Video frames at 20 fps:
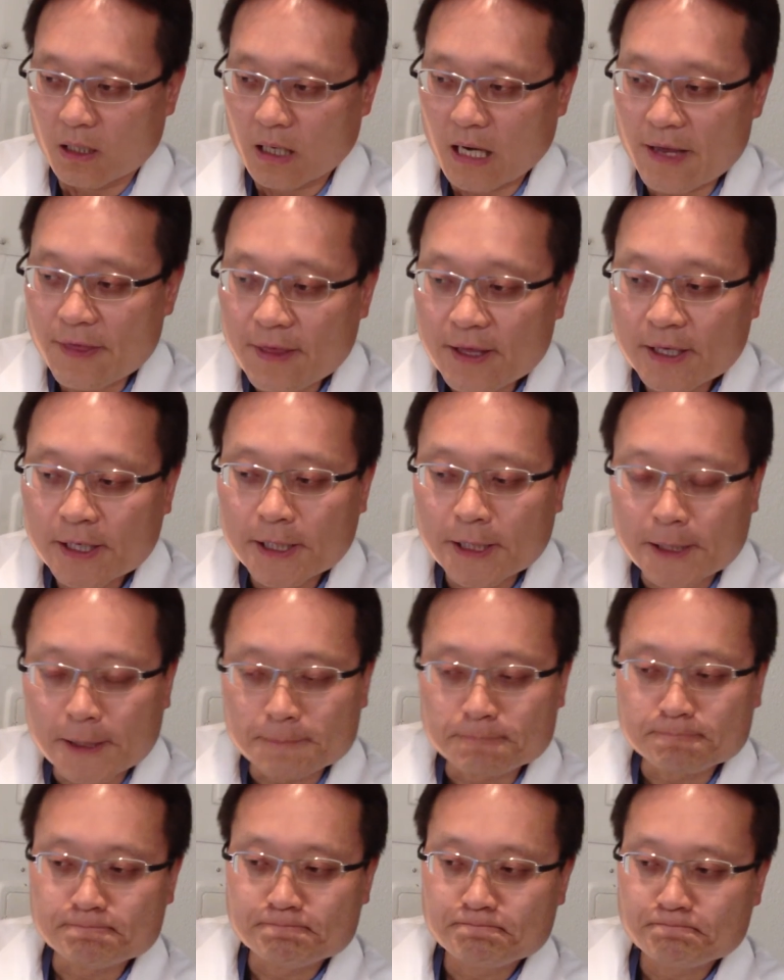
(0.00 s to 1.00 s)
I think
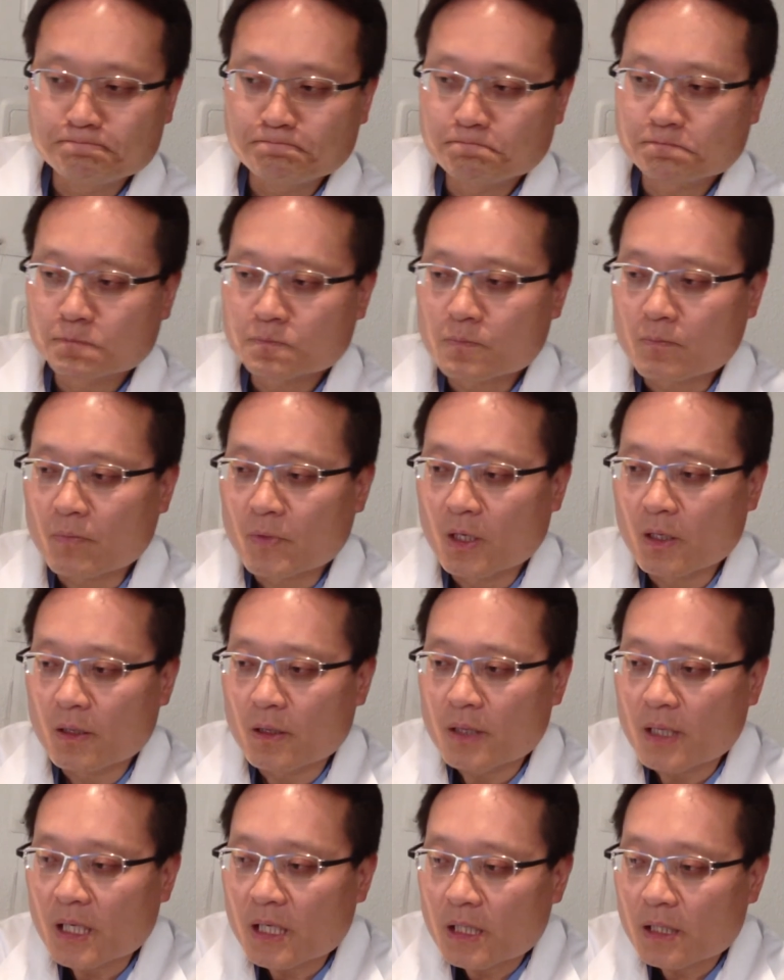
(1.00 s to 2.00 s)

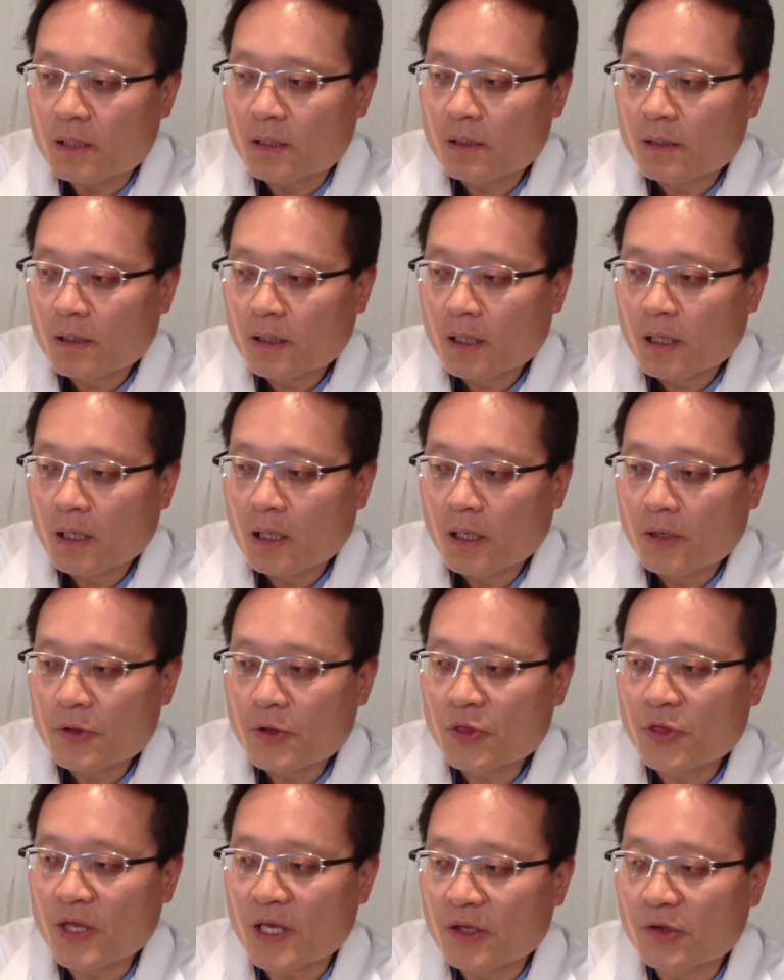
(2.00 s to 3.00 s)
the other
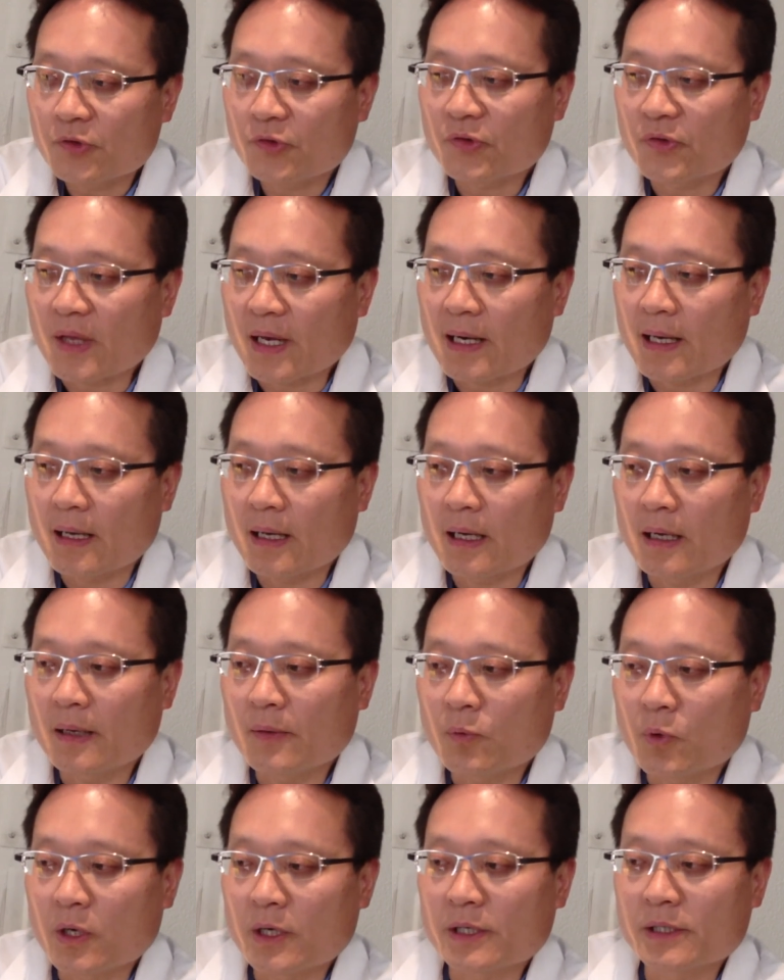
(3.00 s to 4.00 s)
things that I
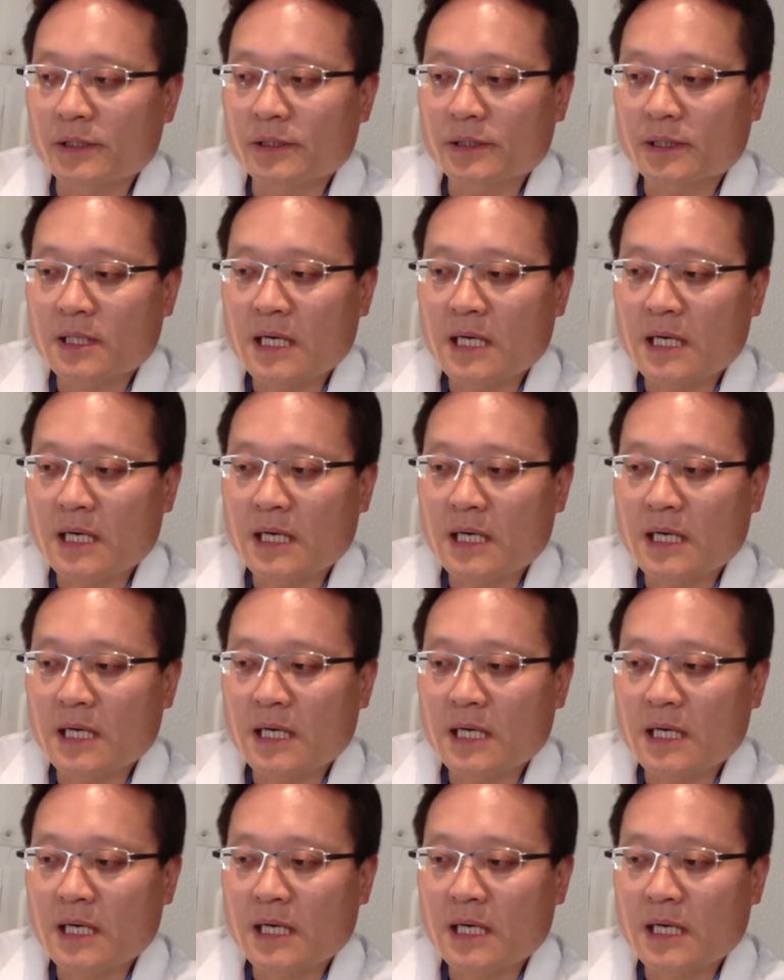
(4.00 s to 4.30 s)
want to